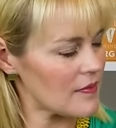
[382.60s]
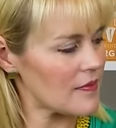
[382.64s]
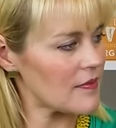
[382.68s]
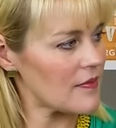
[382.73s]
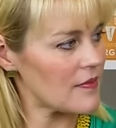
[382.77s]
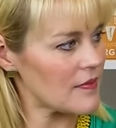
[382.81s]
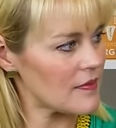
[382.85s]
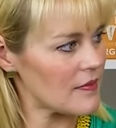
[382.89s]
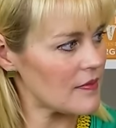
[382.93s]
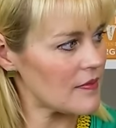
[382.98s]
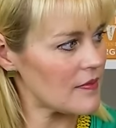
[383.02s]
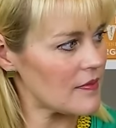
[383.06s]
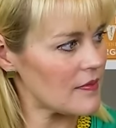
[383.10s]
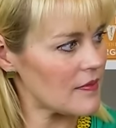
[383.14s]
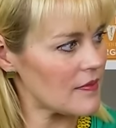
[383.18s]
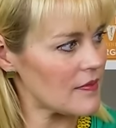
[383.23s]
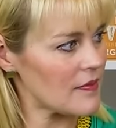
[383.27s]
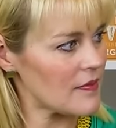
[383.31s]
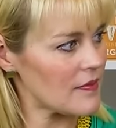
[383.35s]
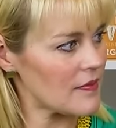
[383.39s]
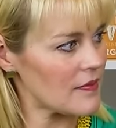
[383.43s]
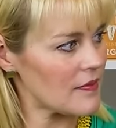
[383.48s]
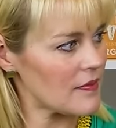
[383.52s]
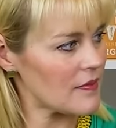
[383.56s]

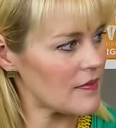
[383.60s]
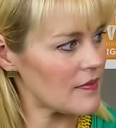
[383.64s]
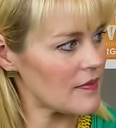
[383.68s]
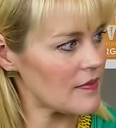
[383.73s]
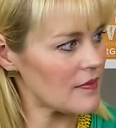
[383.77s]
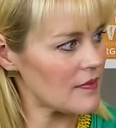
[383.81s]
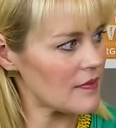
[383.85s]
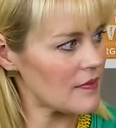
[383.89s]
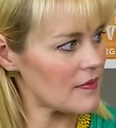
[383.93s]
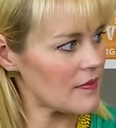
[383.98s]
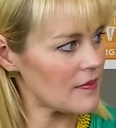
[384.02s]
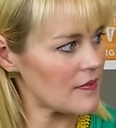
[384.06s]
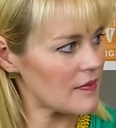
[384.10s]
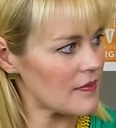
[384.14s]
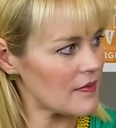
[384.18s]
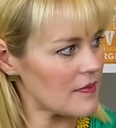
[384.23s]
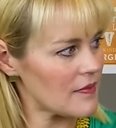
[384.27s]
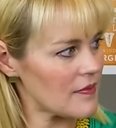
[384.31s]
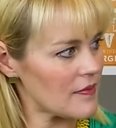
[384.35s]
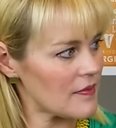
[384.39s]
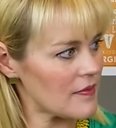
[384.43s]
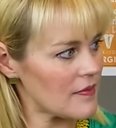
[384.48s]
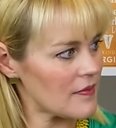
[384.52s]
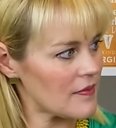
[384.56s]

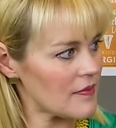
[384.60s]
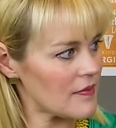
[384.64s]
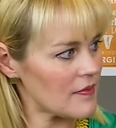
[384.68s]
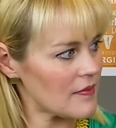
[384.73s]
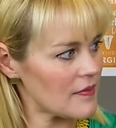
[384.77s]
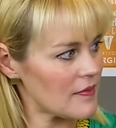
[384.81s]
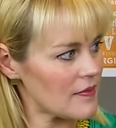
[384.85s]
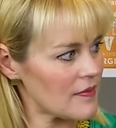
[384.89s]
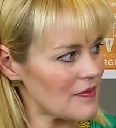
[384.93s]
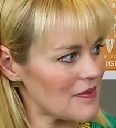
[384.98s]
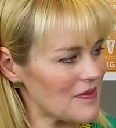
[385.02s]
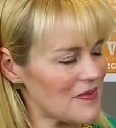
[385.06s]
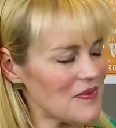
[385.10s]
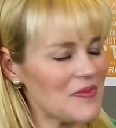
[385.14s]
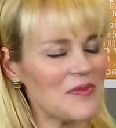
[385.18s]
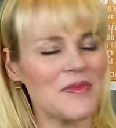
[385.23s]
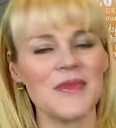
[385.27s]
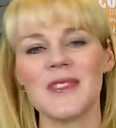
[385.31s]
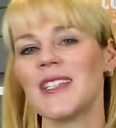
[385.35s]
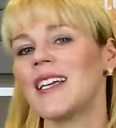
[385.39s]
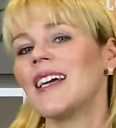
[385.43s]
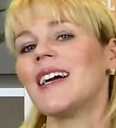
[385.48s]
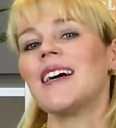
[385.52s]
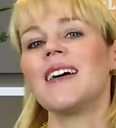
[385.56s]

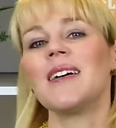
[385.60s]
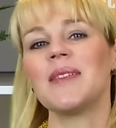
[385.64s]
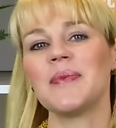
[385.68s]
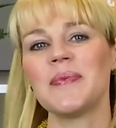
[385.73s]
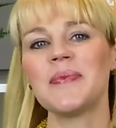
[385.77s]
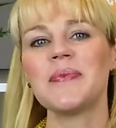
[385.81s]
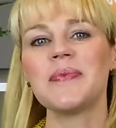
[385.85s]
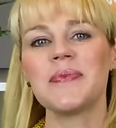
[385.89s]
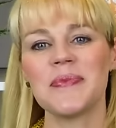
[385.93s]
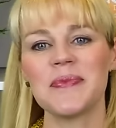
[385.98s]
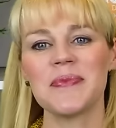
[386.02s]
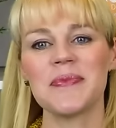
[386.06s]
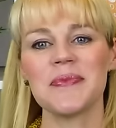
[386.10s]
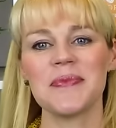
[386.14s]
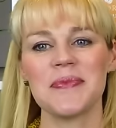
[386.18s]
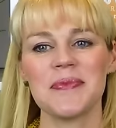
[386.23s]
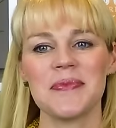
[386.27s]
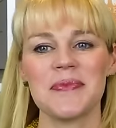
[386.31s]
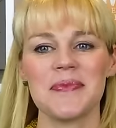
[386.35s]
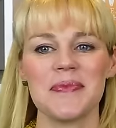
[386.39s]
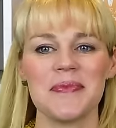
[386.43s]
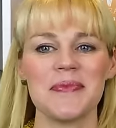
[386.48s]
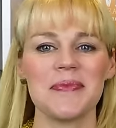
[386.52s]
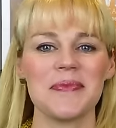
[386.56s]

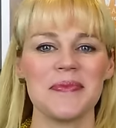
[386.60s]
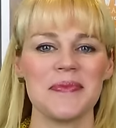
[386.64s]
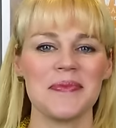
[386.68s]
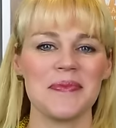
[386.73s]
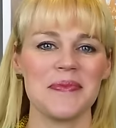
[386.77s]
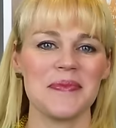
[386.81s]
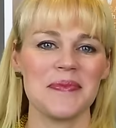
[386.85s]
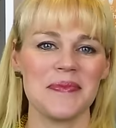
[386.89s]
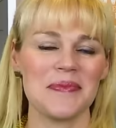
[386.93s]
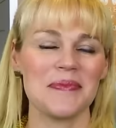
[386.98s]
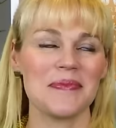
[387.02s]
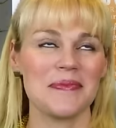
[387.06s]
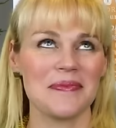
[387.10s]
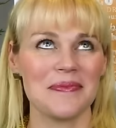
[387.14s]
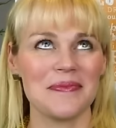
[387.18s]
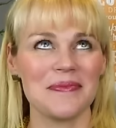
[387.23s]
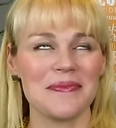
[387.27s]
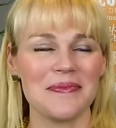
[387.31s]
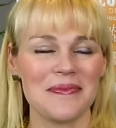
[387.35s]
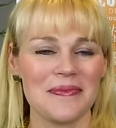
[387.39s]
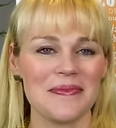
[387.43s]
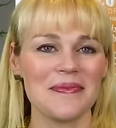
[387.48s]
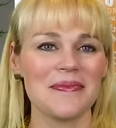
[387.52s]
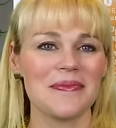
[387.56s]

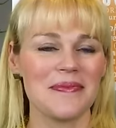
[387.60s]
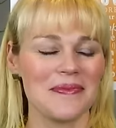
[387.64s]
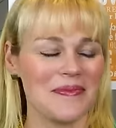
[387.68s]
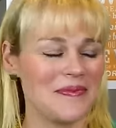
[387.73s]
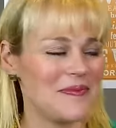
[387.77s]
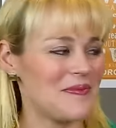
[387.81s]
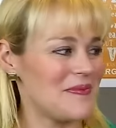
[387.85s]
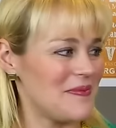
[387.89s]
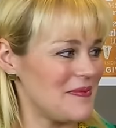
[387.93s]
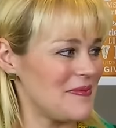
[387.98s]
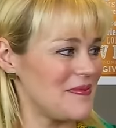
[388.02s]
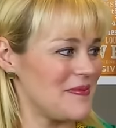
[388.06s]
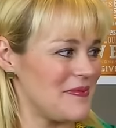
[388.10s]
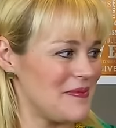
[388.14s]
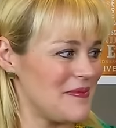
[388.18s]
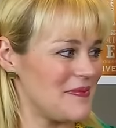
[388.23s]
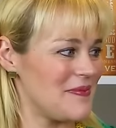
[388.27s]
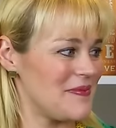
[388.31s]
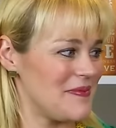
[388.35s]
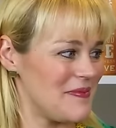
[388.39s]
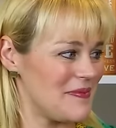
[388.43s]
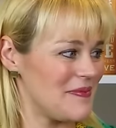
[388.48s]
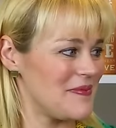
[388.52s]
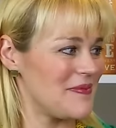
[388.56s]

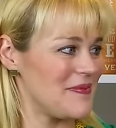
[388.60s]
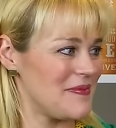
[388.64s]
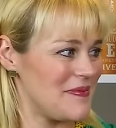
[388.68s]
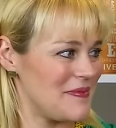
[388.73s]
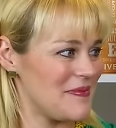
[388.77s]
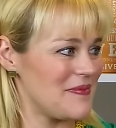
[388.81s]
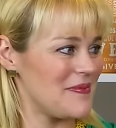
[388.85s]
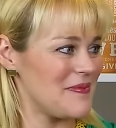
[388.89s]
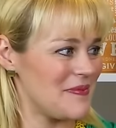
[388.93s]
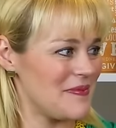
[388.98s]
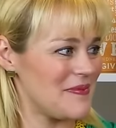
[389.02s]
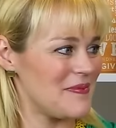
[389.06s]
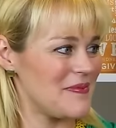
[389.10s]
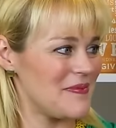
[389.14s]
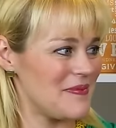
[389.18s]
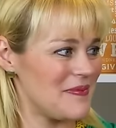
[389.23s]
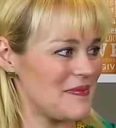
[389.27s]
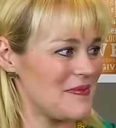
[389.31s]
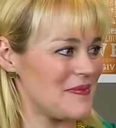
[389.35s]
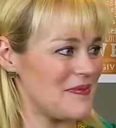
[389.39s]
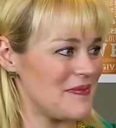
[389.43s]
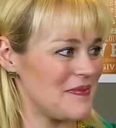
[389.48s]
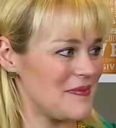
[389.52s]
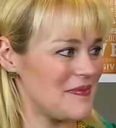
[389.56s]

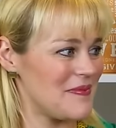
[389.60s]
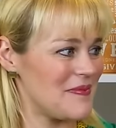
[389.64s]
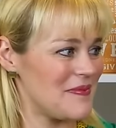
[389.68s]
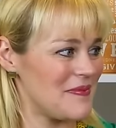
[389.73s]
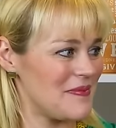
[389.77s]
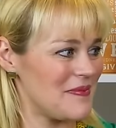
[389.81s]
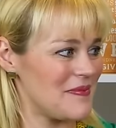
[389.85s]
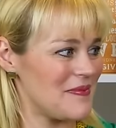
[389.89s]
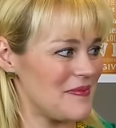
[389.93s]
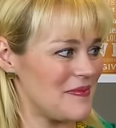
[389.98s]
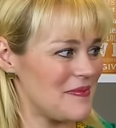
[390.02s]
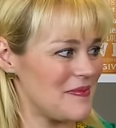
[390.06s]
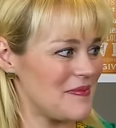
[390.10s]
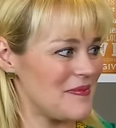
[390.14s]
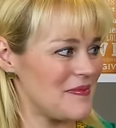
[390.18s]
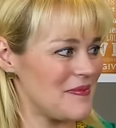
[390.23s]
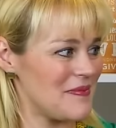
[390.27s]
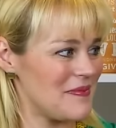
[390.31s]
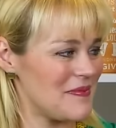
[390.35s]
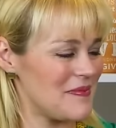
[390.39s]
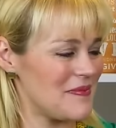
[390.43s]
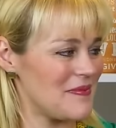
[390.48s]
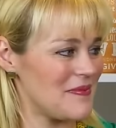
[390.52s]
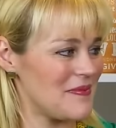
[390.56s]
[no speech]